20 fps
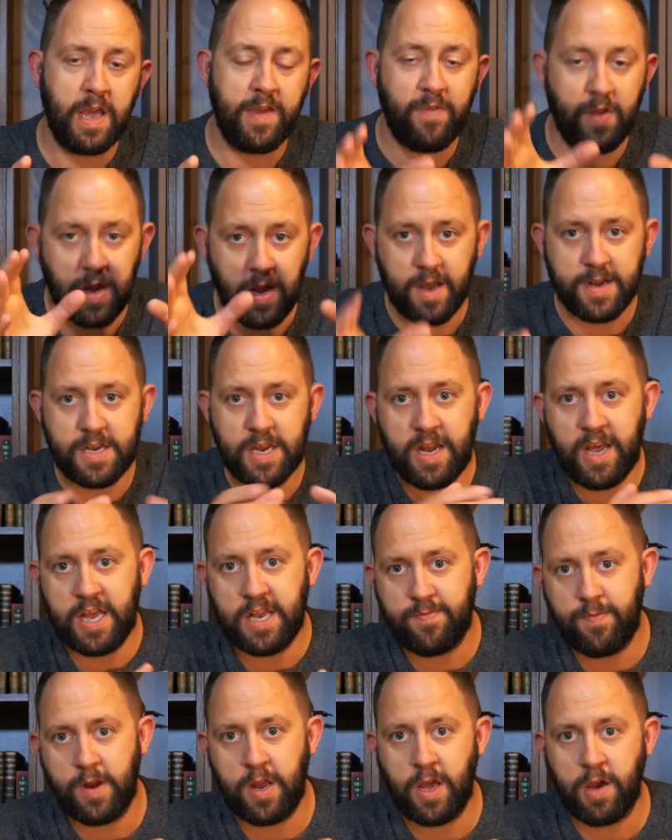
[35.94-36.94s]
if you like
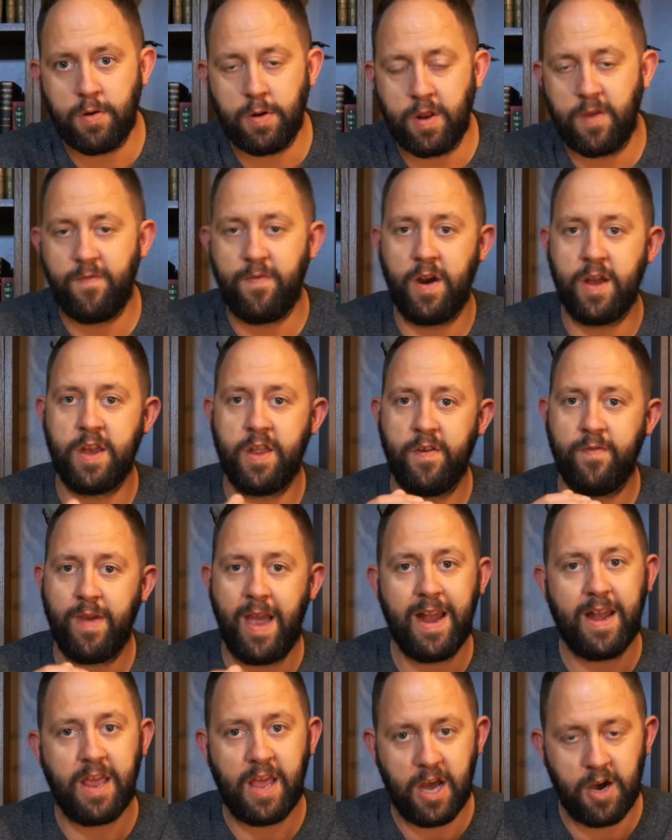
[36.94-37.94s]
today's video and you find it of
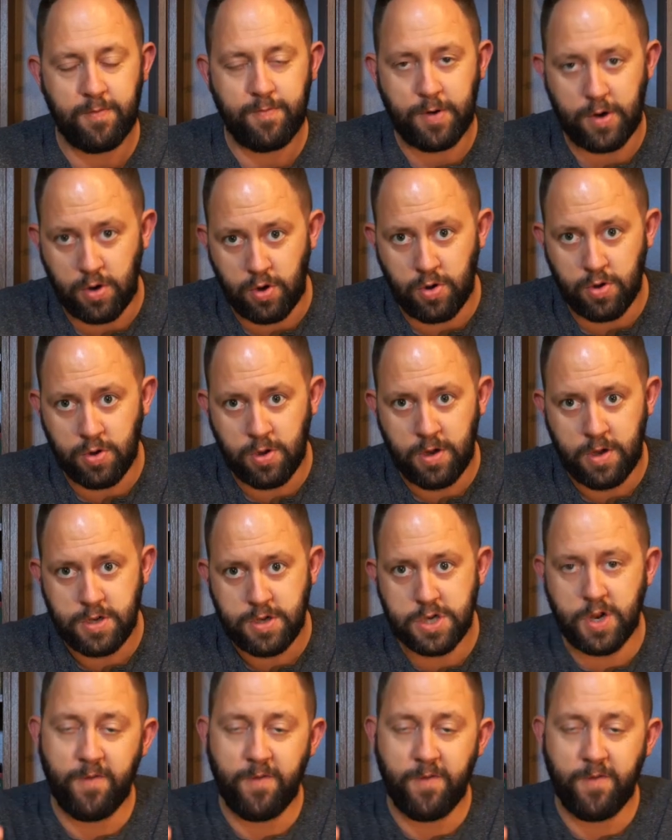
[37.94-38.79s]
any help at all,